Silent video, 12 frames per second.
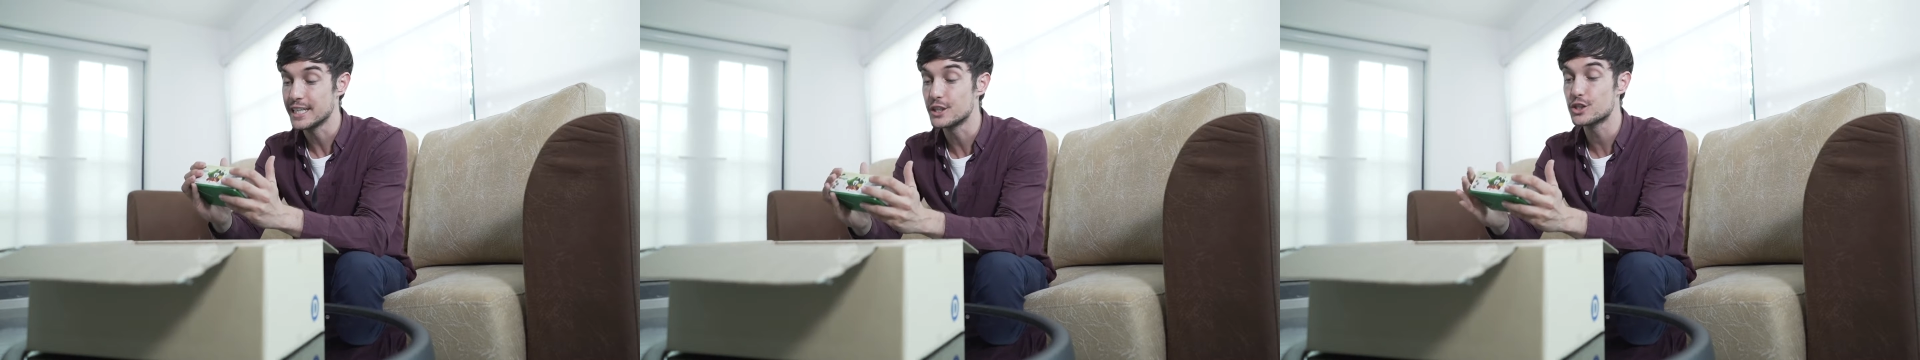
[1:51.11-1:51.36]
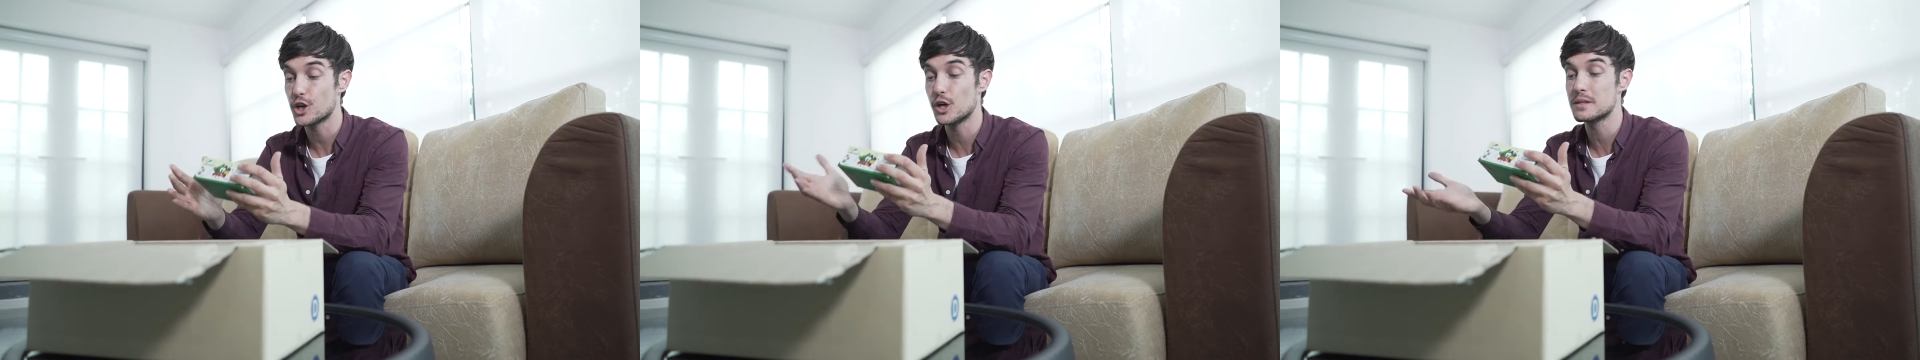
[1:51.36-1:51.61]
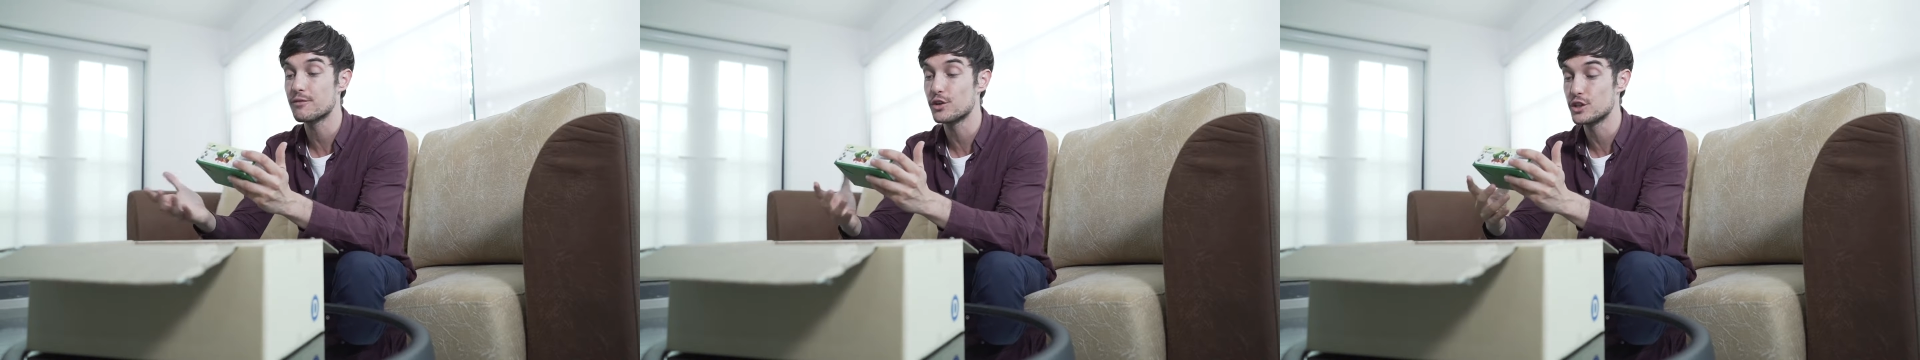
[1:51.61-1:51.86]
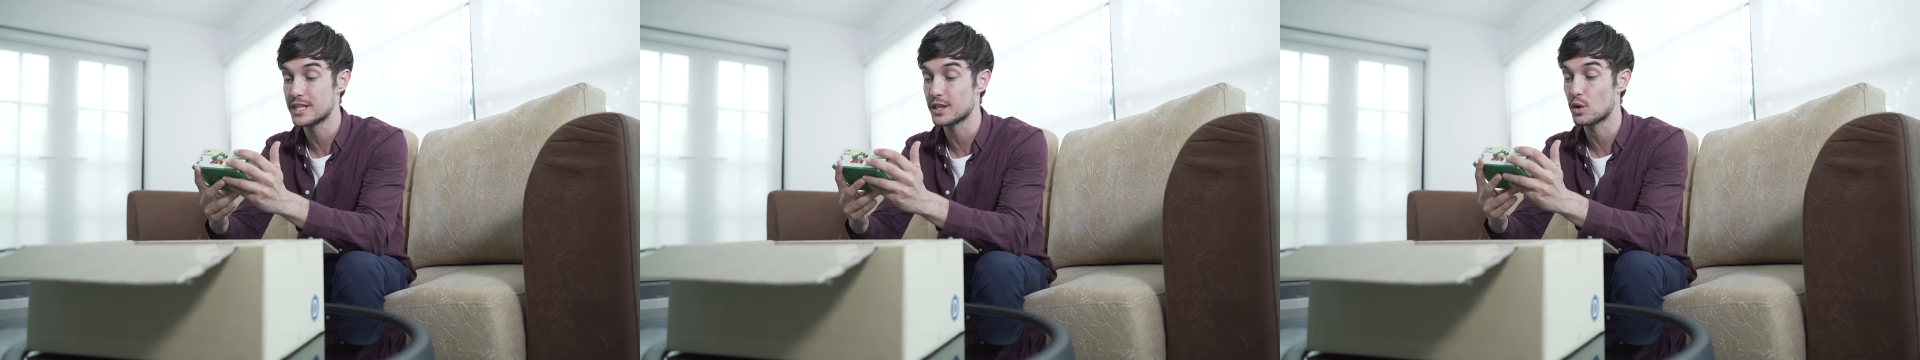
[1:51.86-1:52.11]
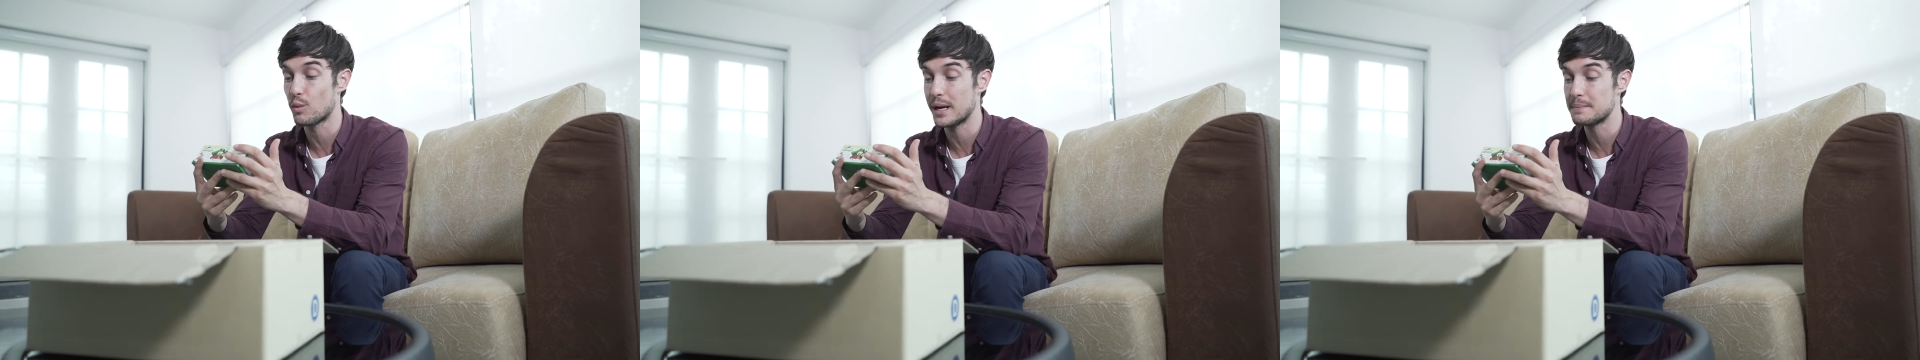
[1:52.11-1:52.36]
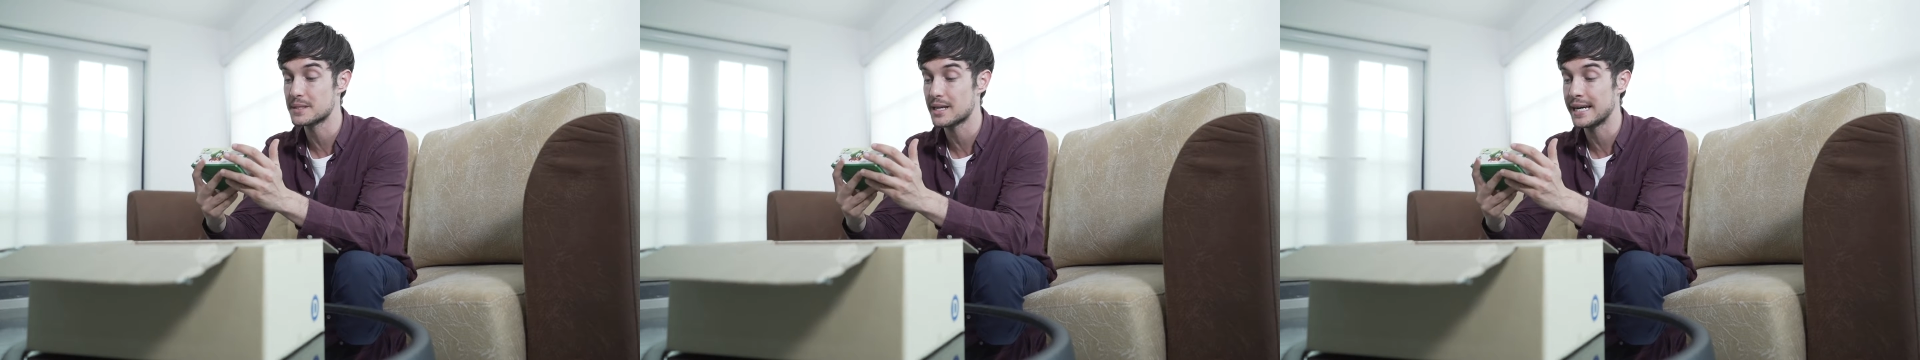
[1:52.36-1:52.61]
In terms of using the
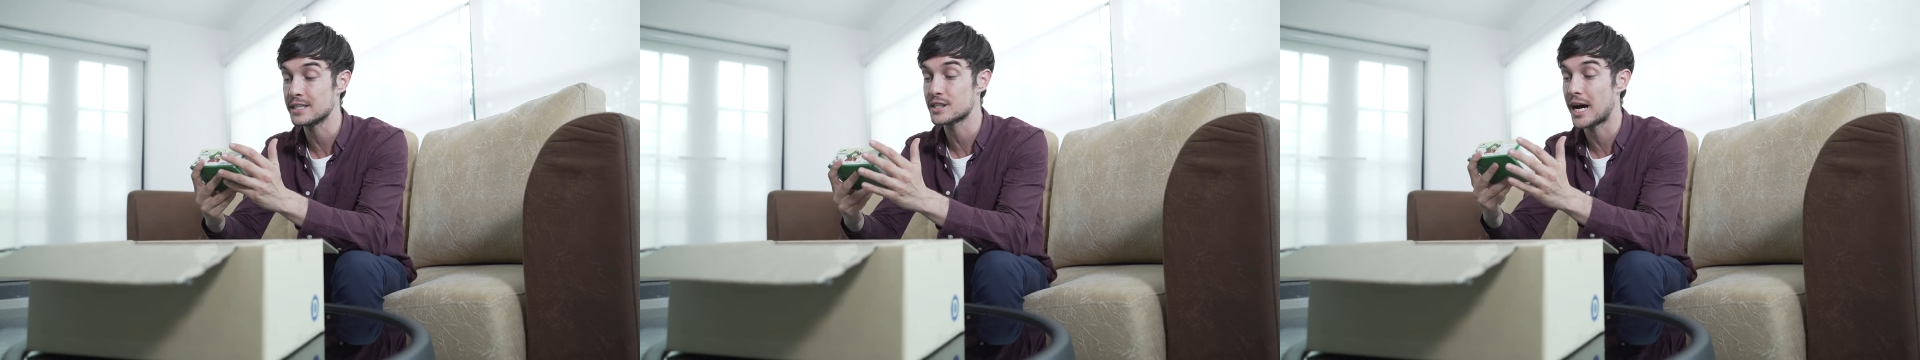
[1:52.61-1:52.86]
website,